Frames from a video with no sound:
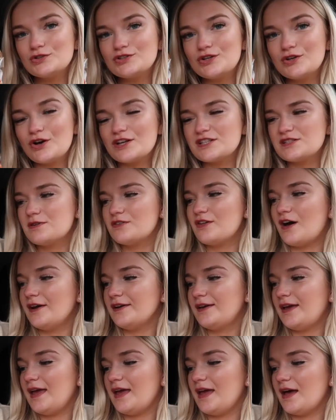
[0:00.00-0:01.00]
also got some of the
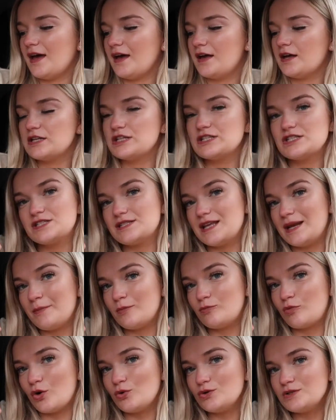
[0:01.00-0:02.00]
IKEA
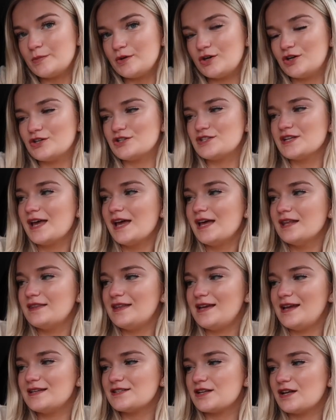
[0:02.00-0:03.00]
cinnamon rolls because
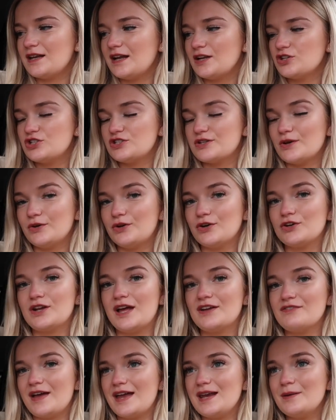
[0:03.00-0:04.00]
these are literally so good.
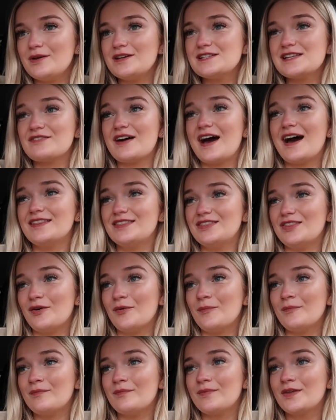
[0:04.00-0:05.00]
If anybody's ever had
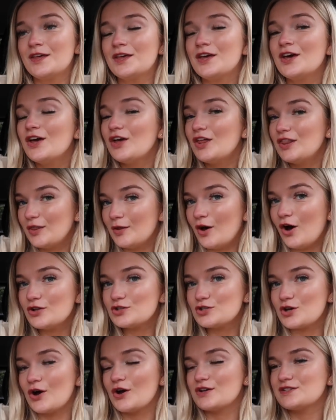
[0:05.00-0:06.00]
them, the
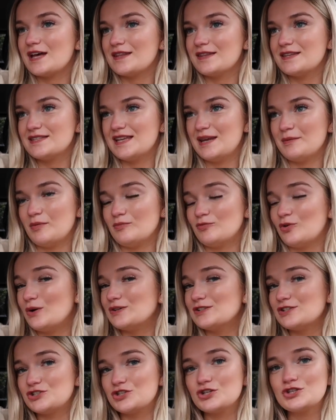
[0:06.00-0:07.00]
hot dogs and the cinnamon
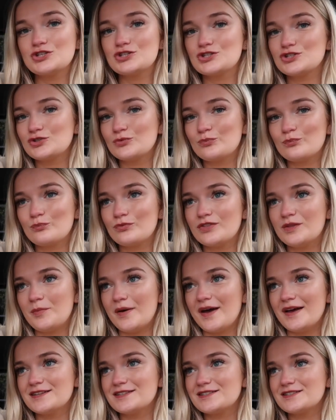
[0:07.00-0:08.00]
rolls are just the
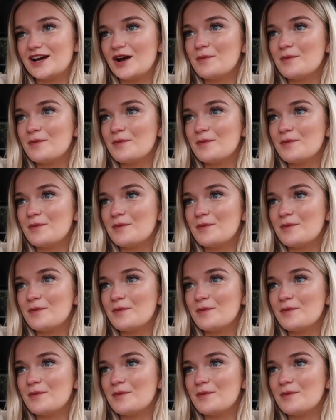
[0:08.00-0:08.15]
best.